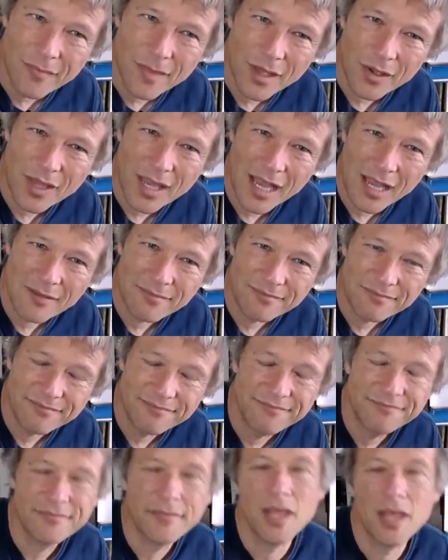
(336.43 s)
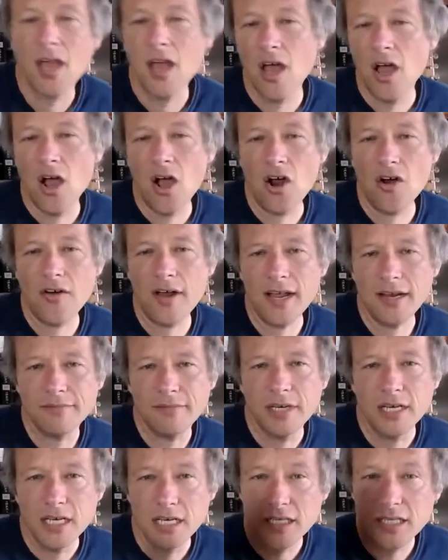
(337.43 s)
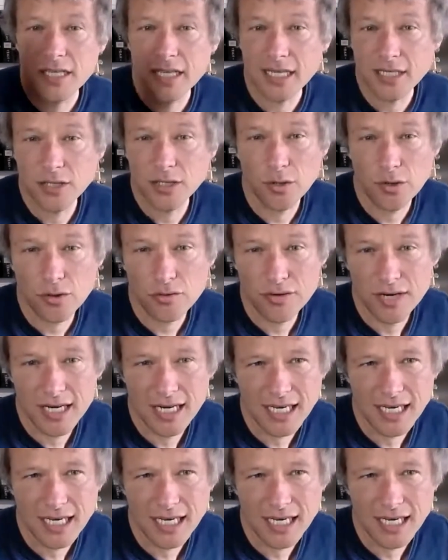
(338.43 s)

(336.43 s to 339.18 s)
Okay. All right. So that's your 3